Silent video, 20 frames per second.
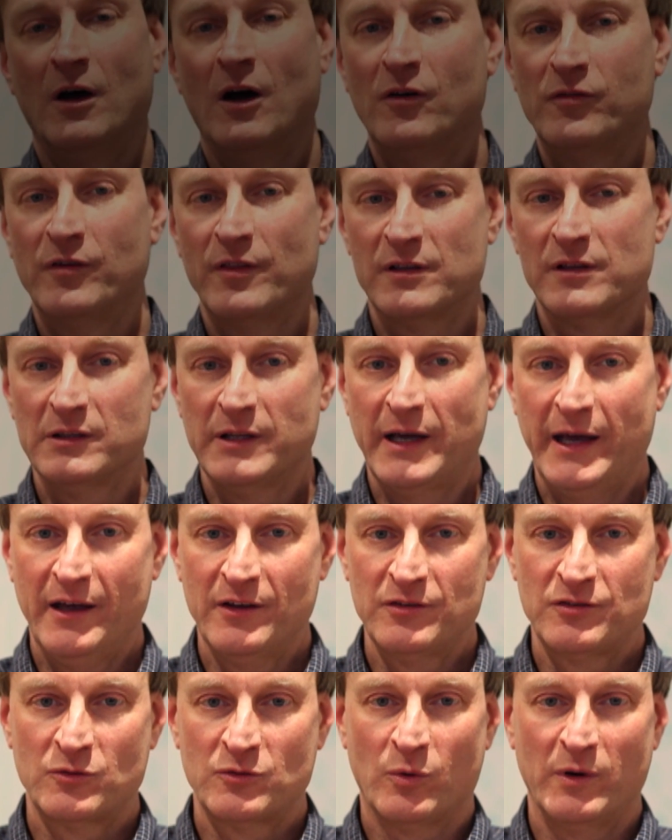Over the
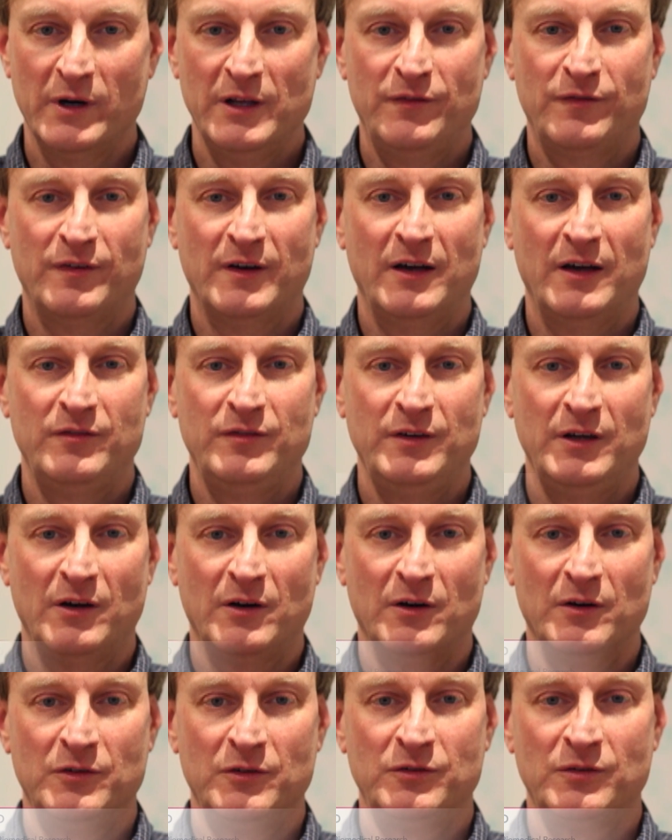last 25
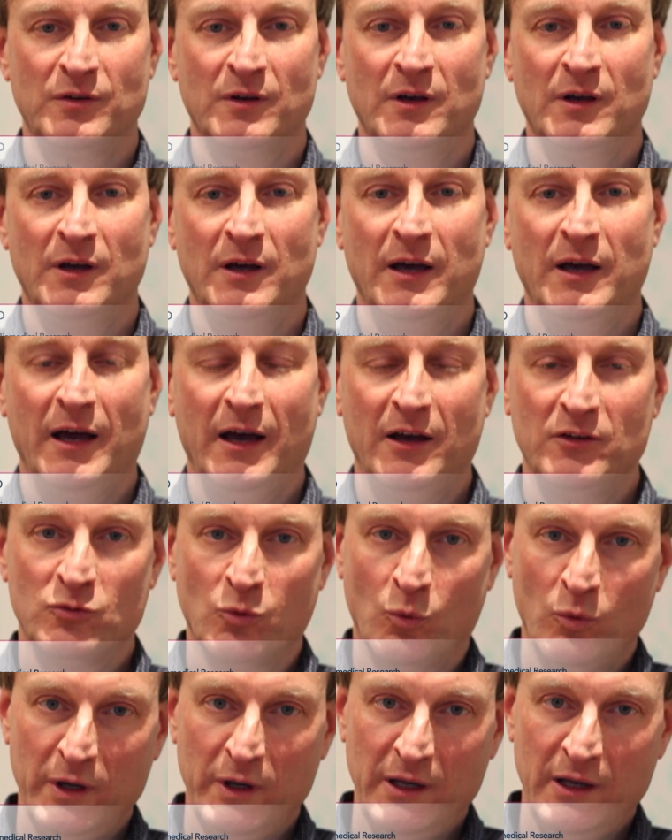years,
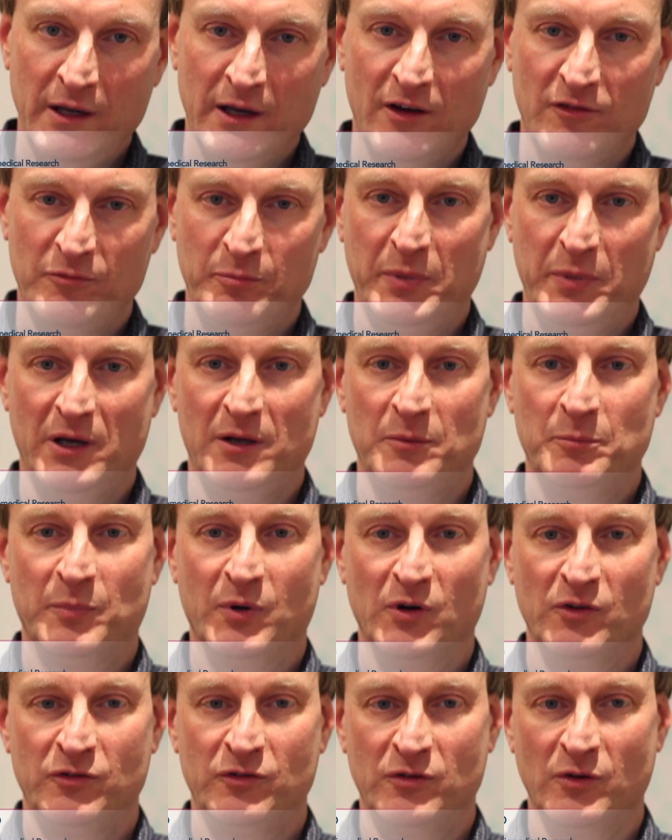as we have been
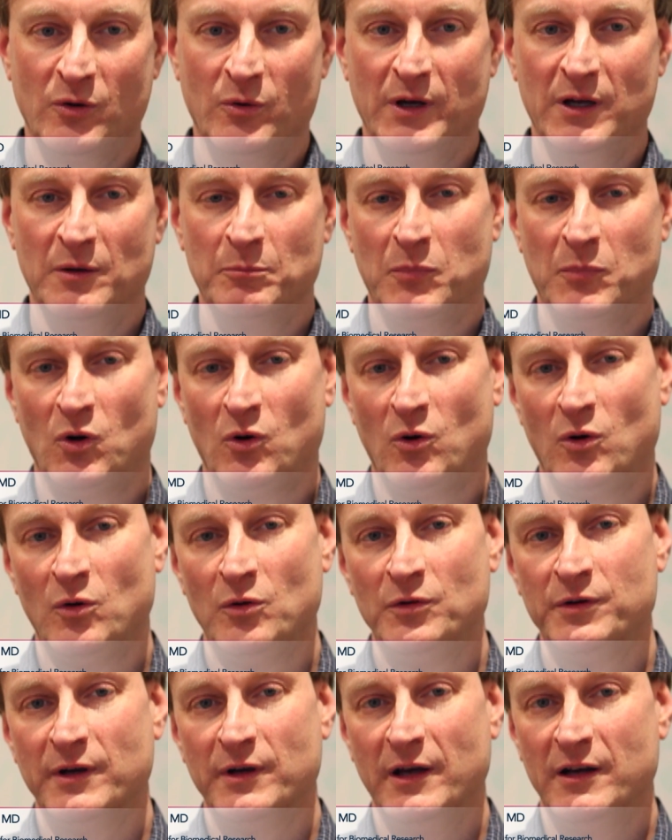pursuing
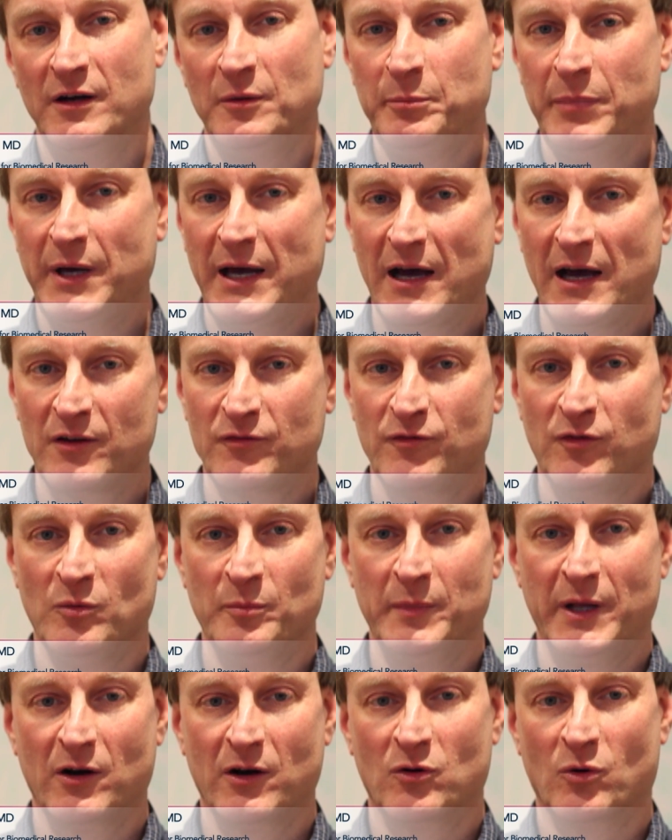bold and
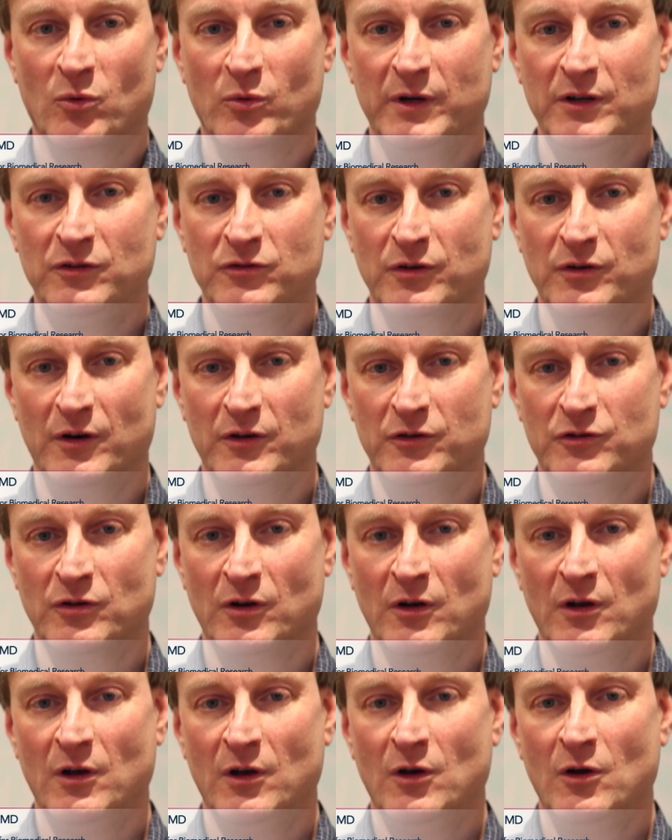impactful medical research,
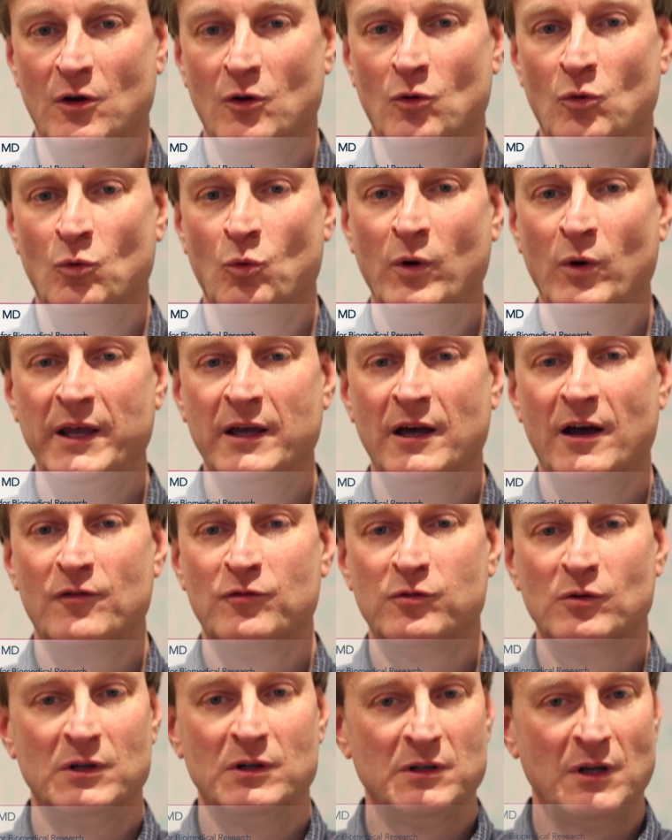we
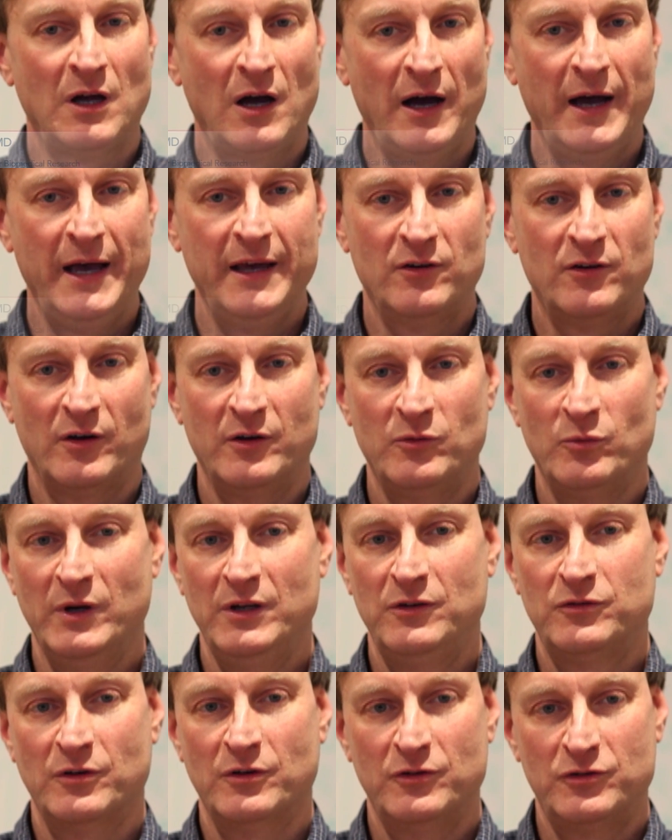have relied on
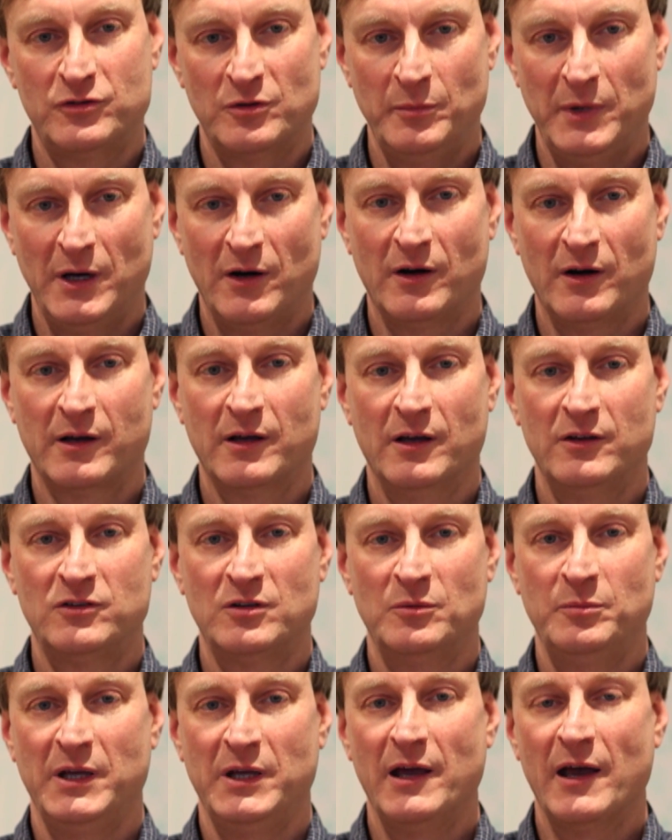Research America
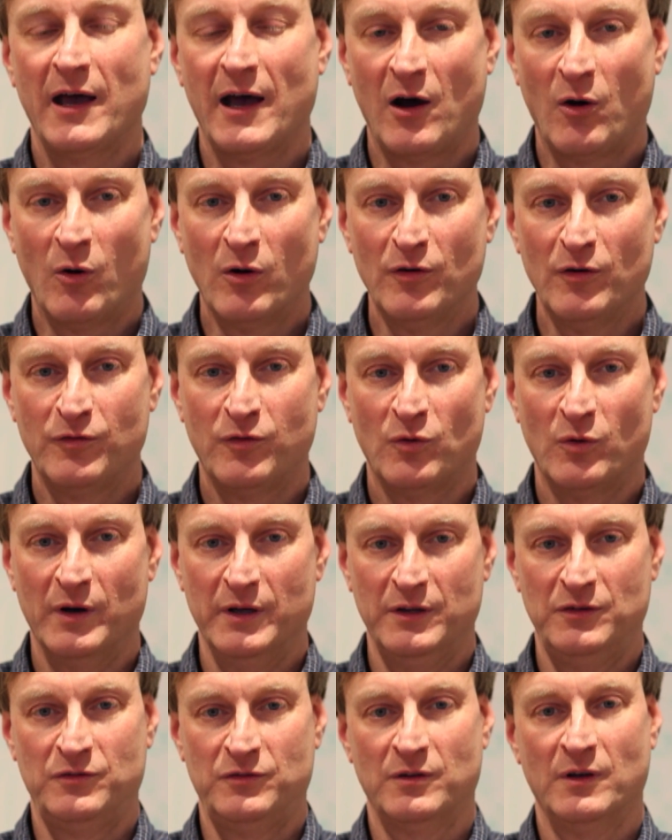to be our
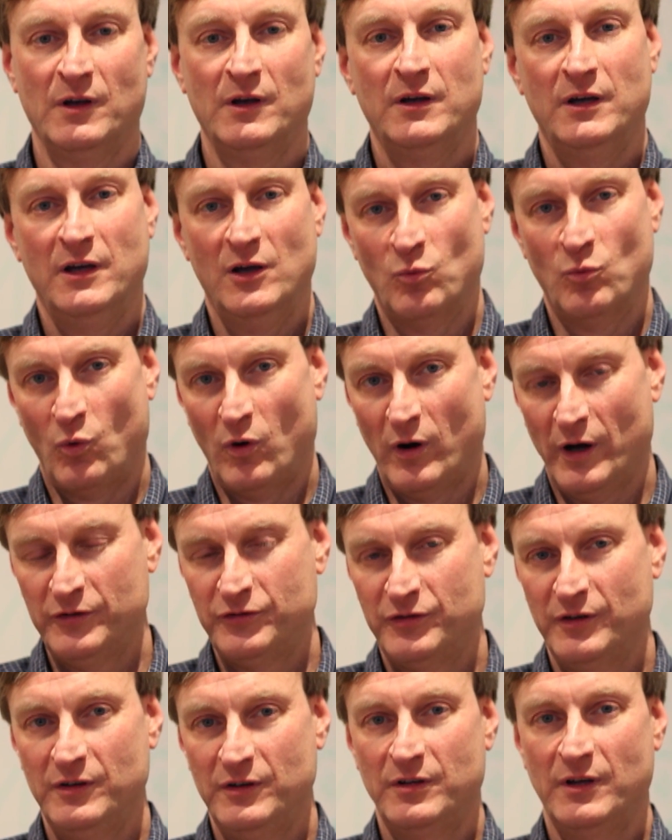voice in
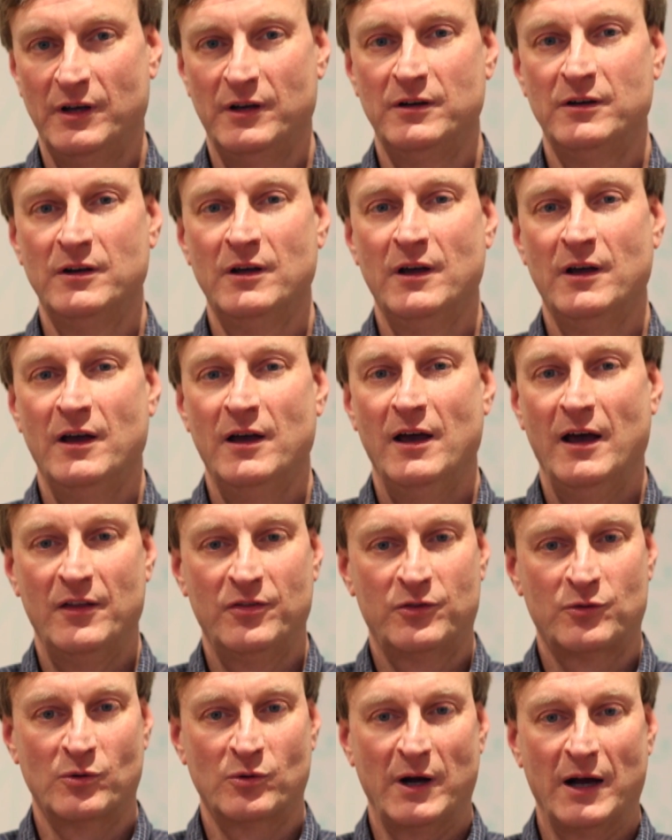Washington
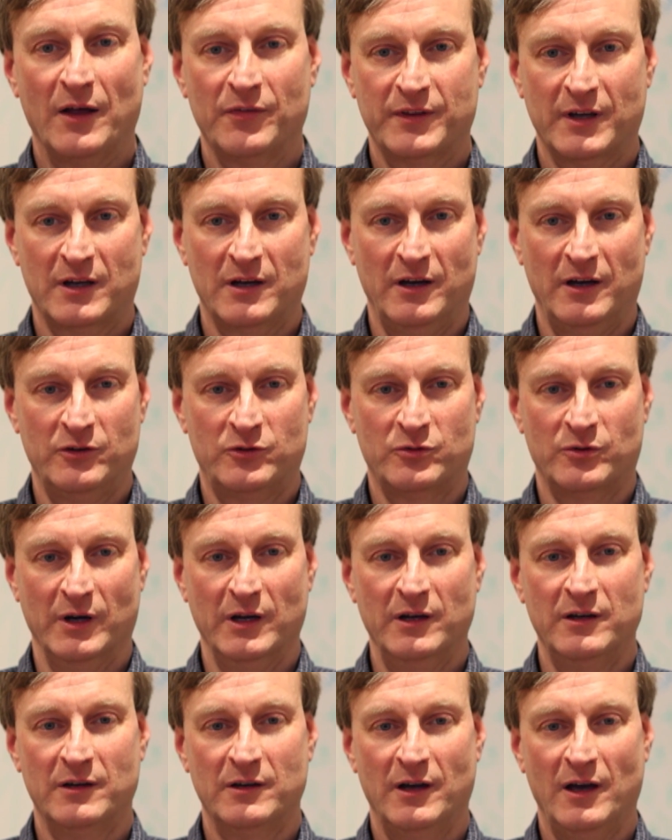and throughout the
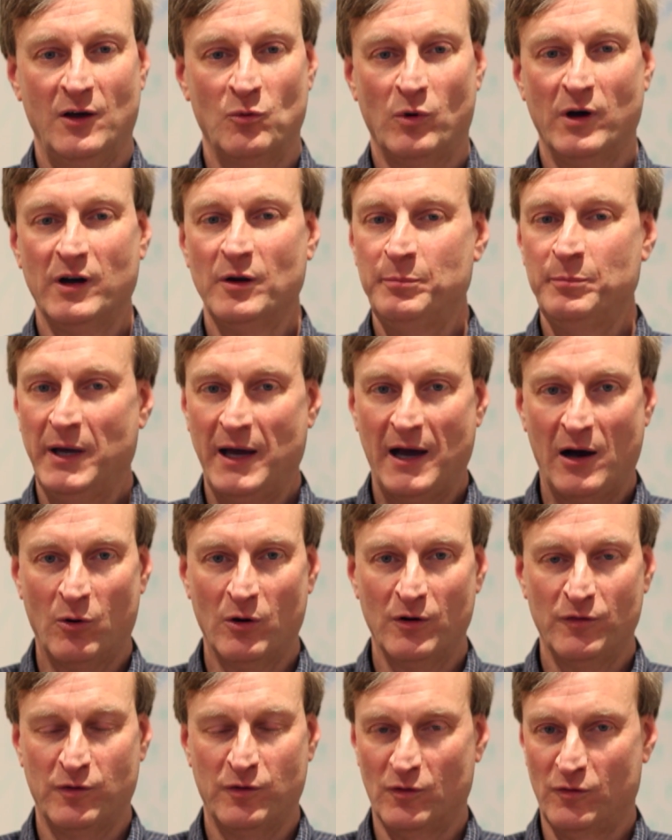country. And what a
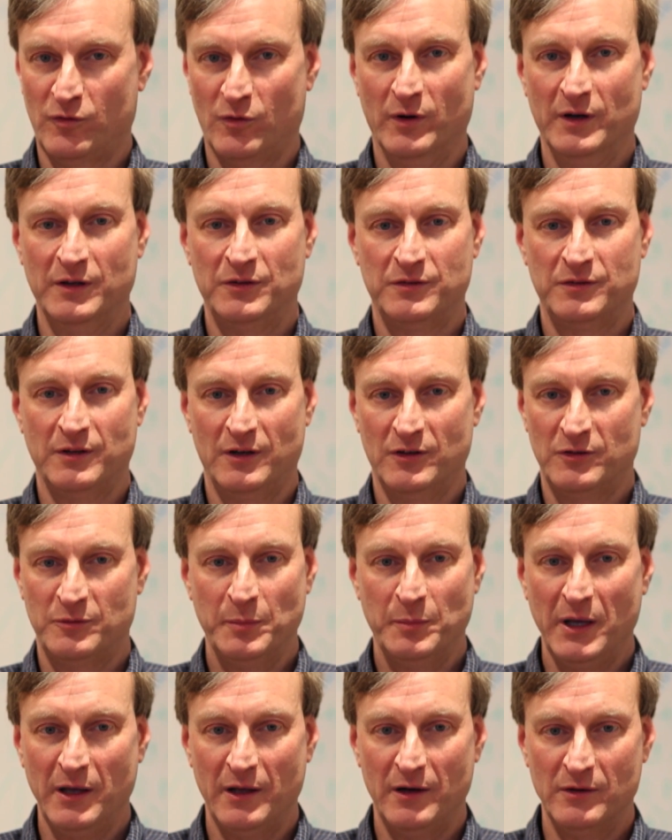powerful voice it has
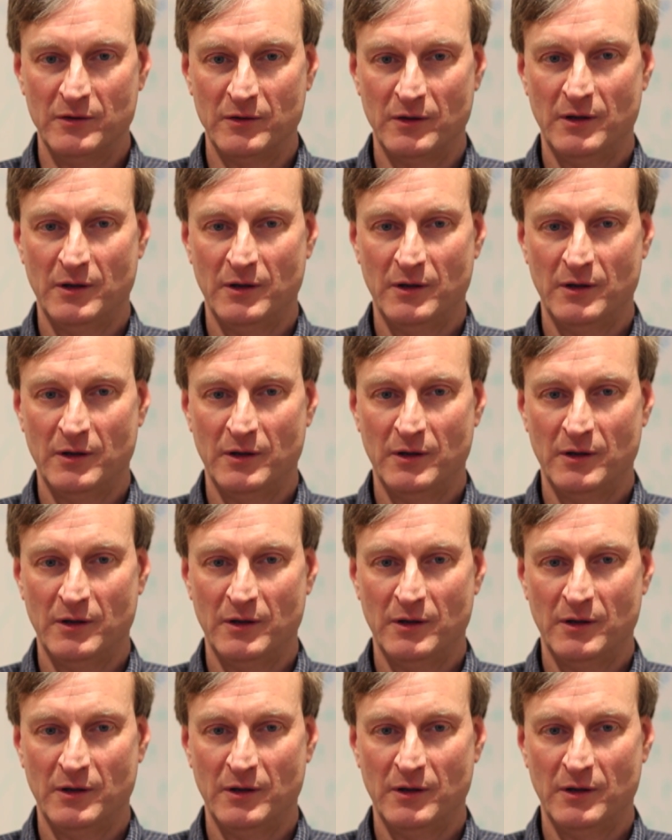been.